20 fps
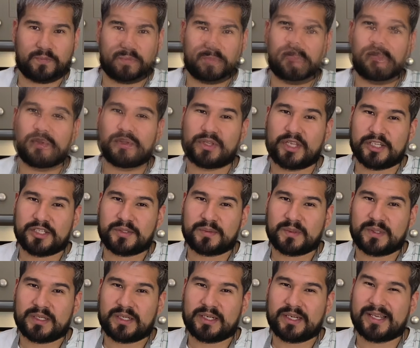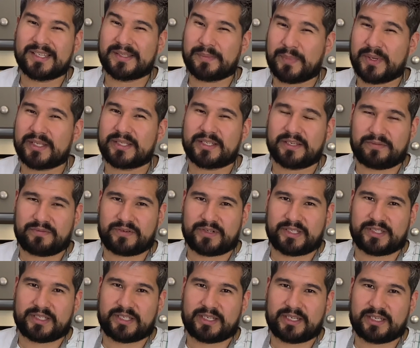but this one is a bit
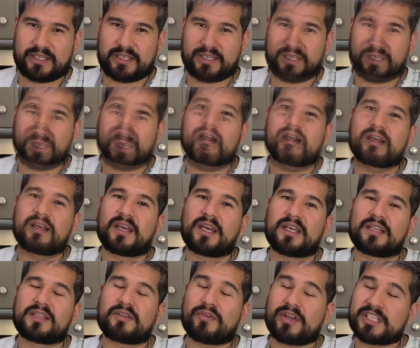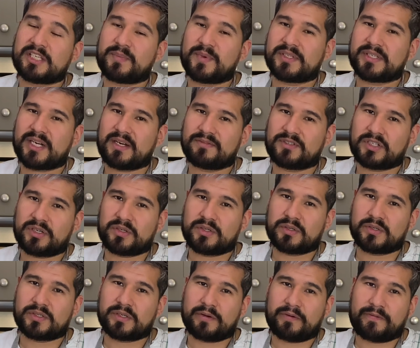different. The recipes that I've showed you
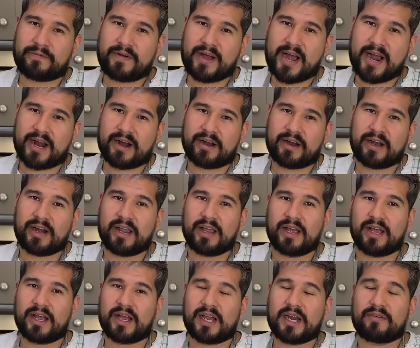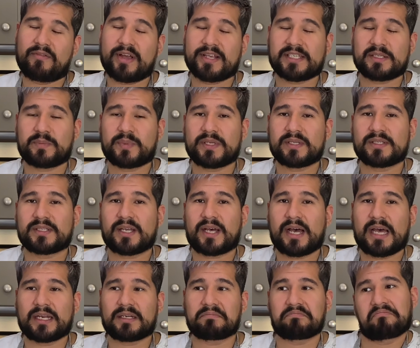so far are recipes
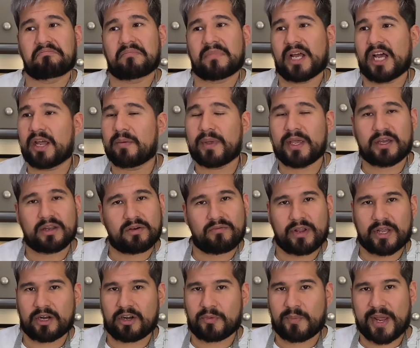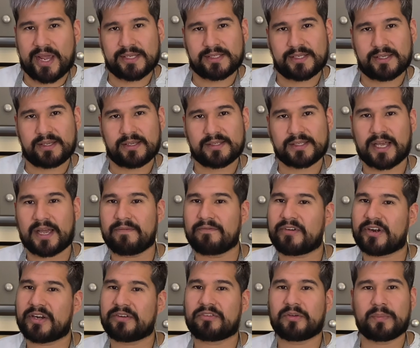that I make on a regular basis. I'm
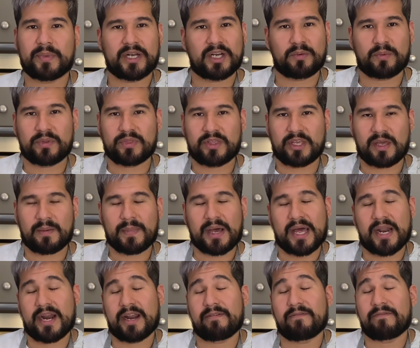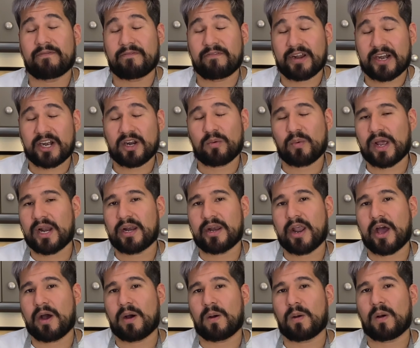very familiar with them and I very well
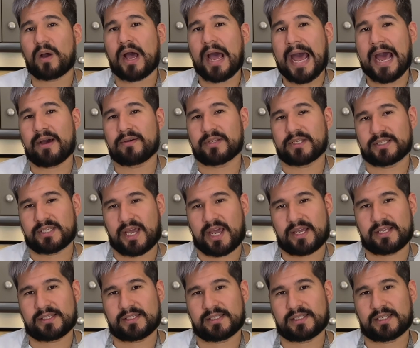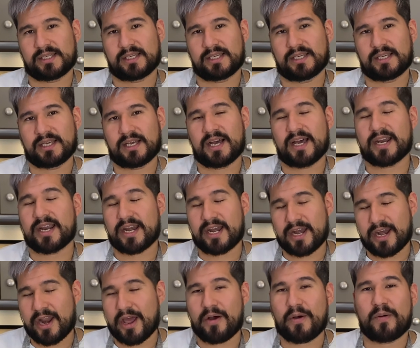know how they taste, and I
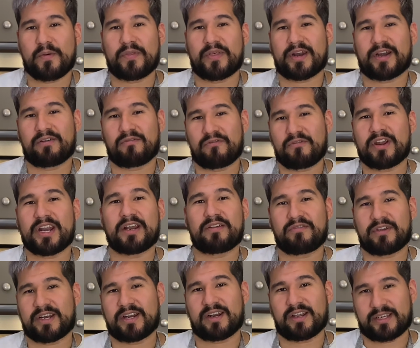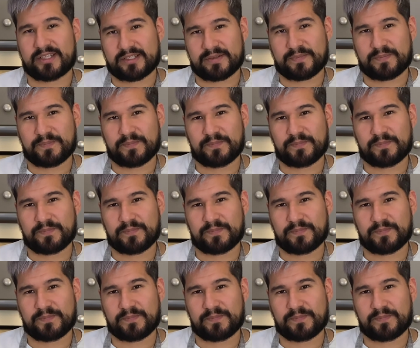know that I really like them.